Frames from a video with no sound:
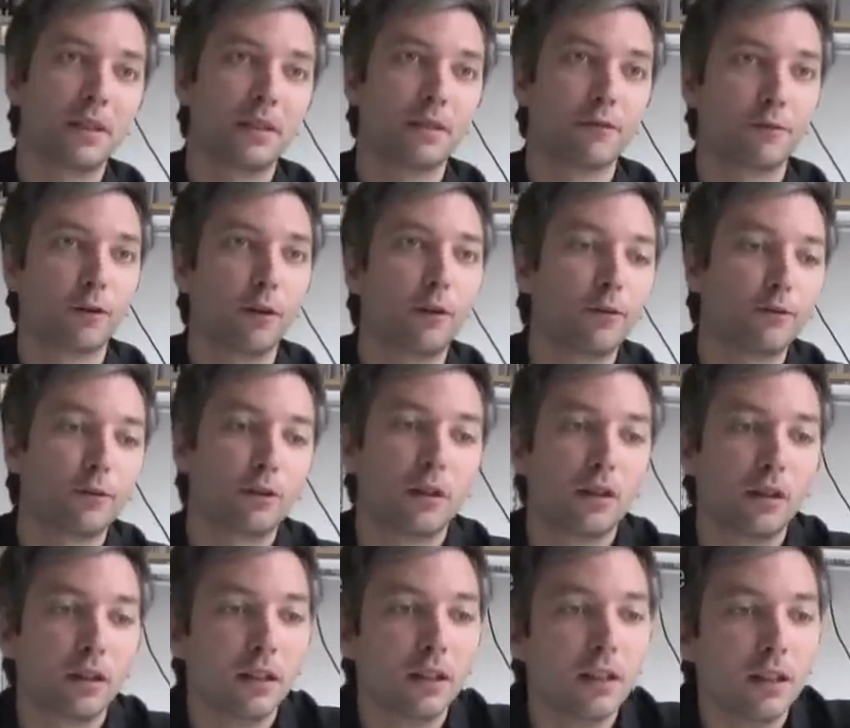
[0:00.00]
metaphor for
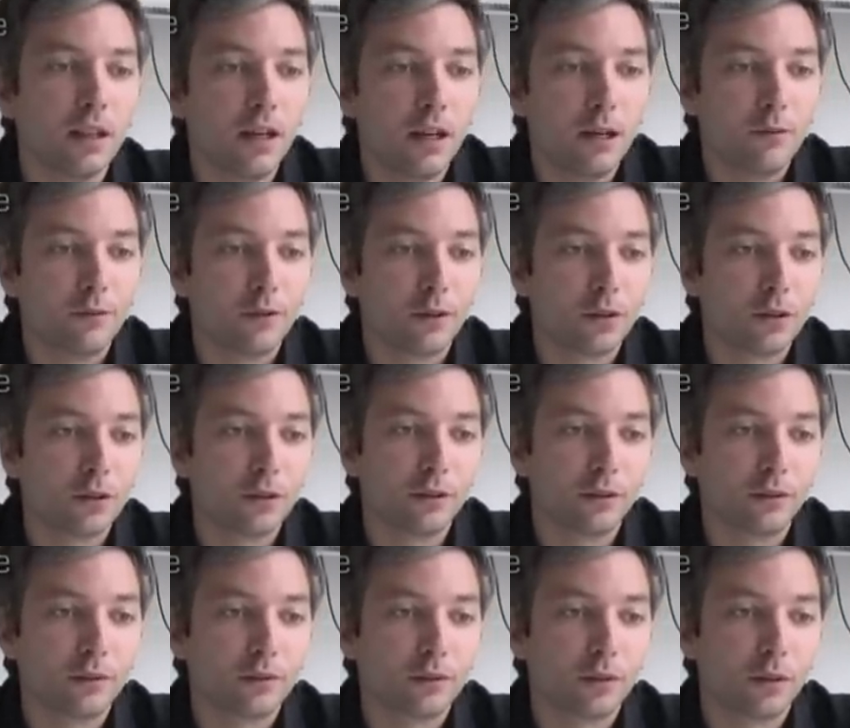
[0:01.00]

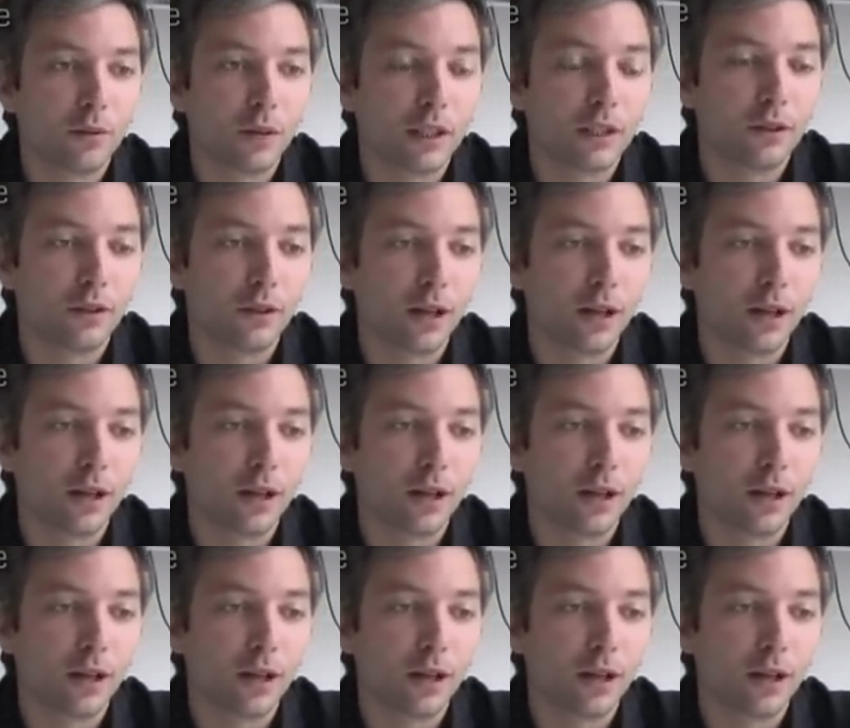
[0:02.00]
what the